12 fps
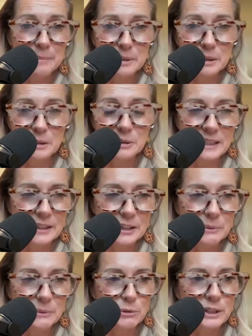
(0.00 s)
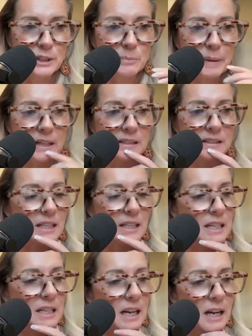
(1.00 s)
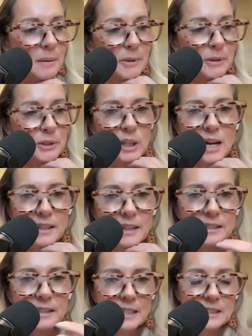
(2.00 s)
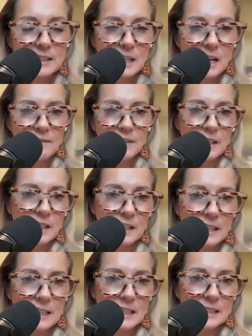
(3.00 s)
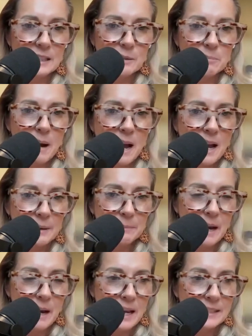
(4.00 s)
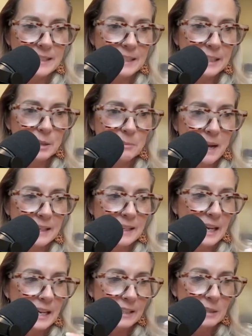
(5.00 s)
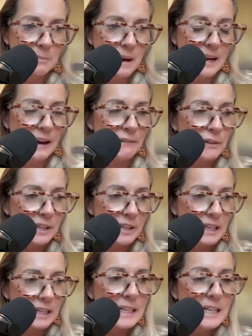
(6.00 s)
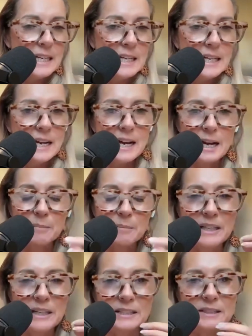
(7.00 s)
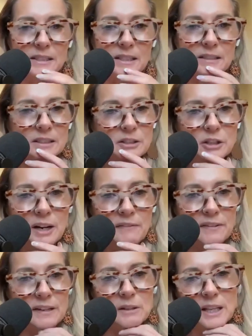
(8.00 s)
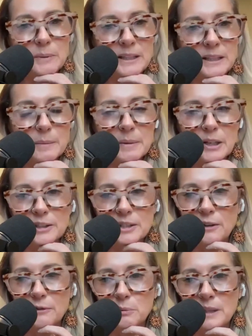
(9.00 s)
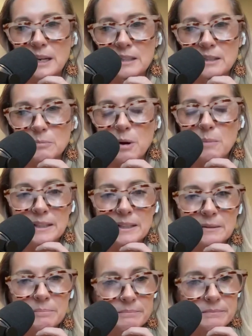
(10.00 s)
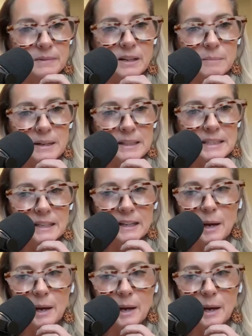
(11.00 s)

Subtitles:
absolutely in the retreat space. There's a lot of this coveted. This is mine, my idea, my guest, my everything. And I feel like we limit ourselves with that small-minded mindset.